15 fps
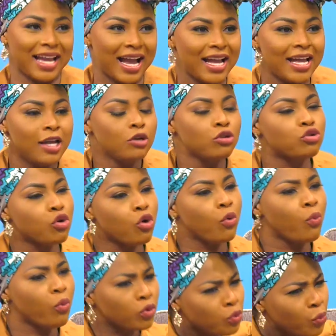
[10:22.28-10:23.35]
ka so
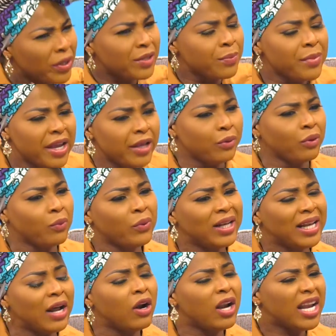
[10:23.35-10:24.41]
with me
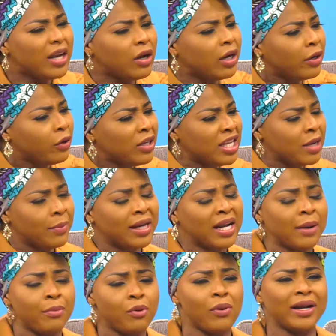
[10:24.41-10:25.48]
with the little nyema
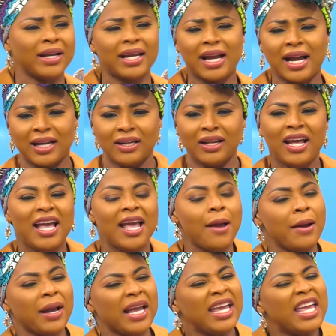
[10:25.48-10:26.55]
na abro na kan
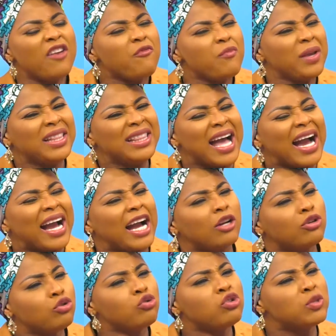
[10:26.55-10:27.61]
give me that
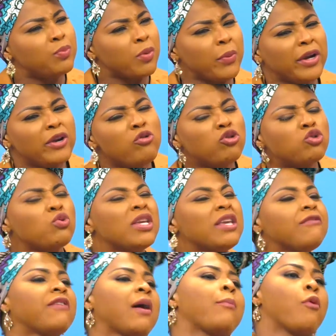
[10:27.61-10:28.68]
can do spirit not to
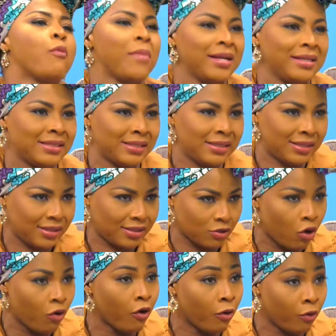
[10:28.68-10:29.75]
give up
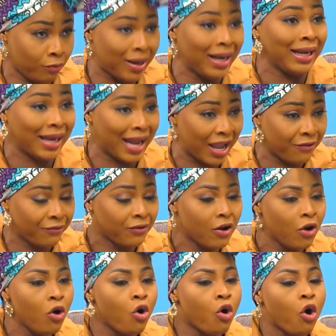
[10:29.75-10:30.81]
on my life
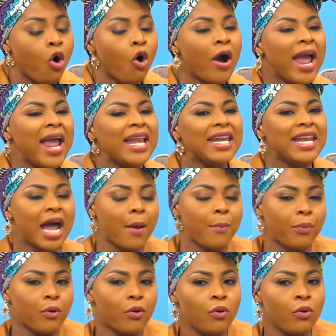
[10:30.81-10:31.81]
or end up